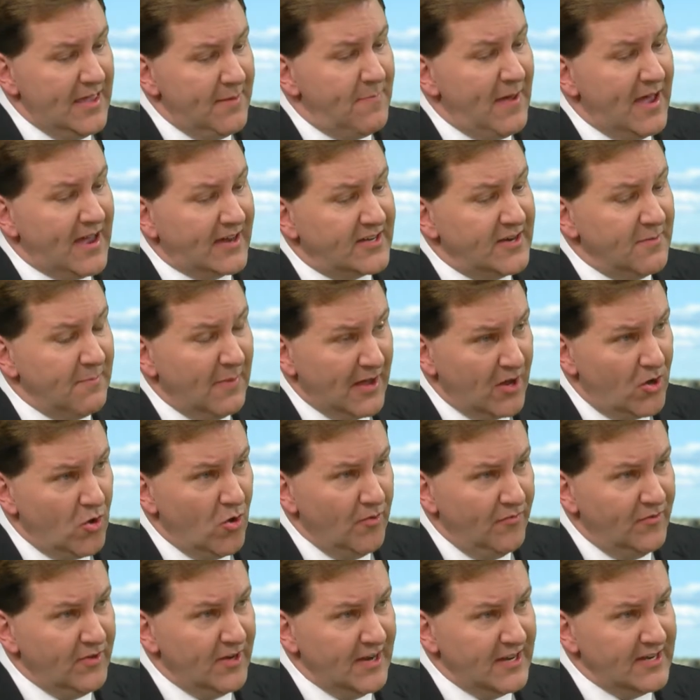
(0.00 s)
impacted by
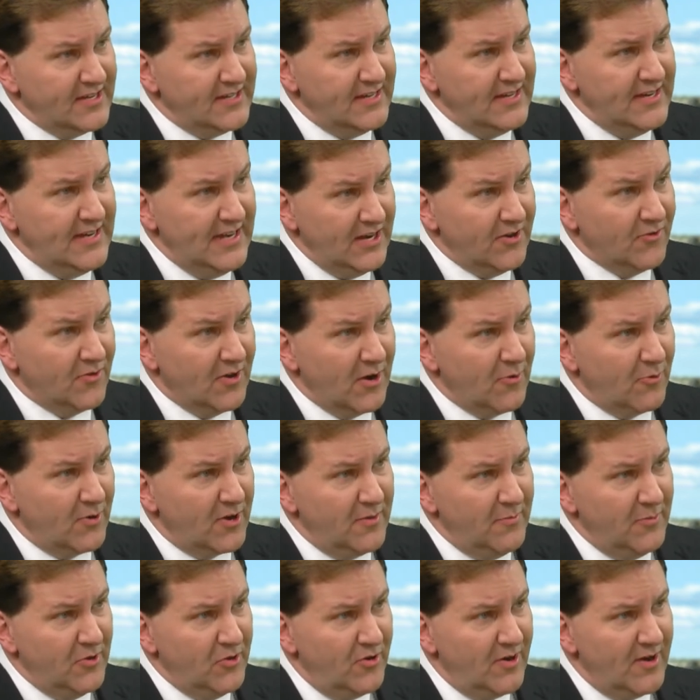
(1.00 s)
COVID-19 here in our
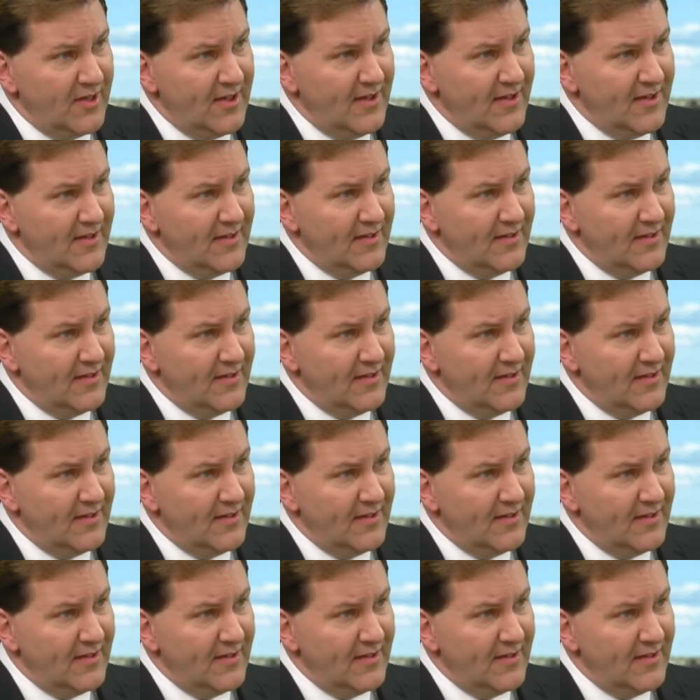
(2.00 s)
community?